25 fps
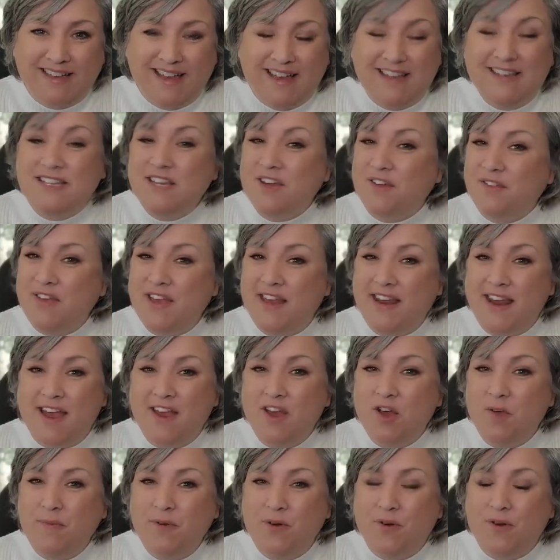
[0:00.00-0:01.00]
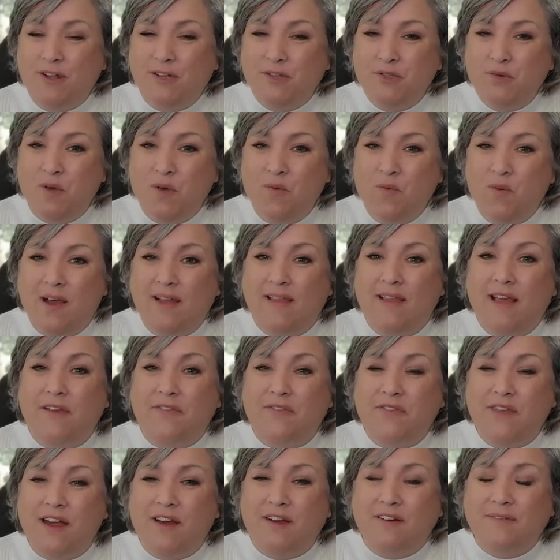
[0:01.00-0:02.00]
Until then, I hope you're all doing well
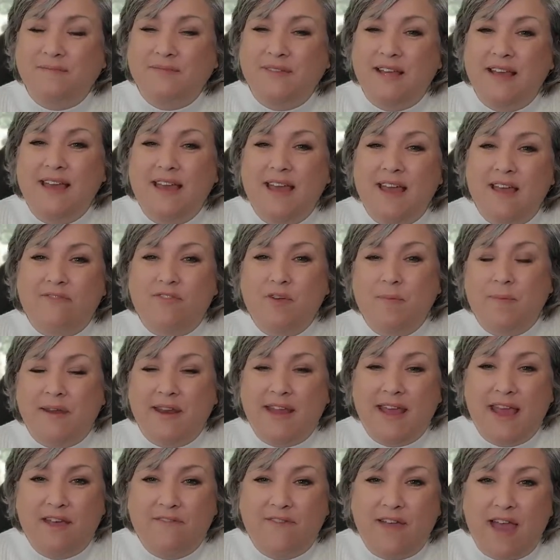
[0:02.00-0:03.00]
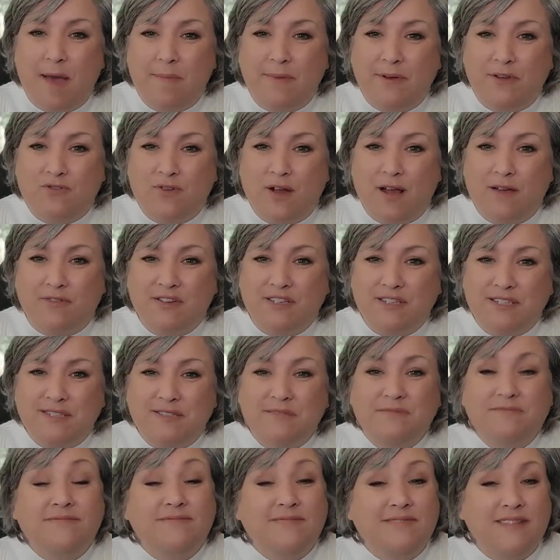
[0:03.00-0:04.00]
out there. Everybody have happy
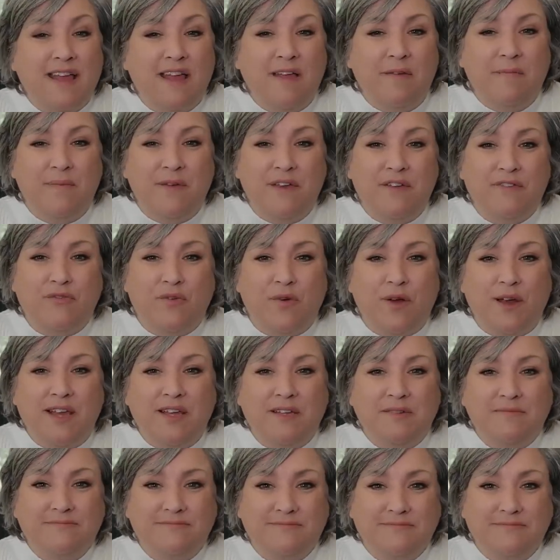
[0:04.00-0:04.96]
travels and be free.